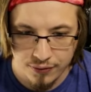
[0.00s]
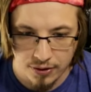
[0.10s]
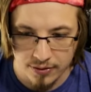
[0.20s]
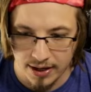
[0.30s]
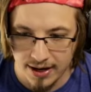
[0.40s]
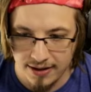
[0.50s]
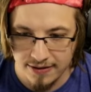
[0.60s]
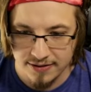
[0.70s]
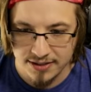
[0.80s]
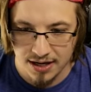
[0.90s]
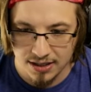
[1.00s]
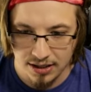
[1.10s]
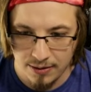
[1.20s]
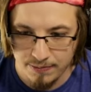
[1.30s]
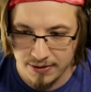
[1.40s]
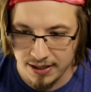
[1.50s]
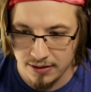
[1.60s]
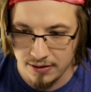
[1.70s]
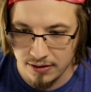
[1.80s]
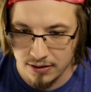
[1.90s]
okay, anything that's not a club,
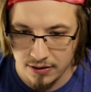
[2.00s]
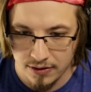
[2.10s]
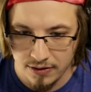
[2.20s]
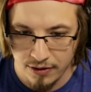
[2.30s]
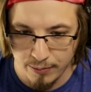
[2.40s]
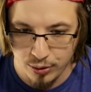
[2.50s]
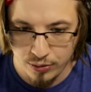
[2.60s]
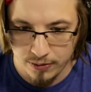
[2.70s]
getting the boot.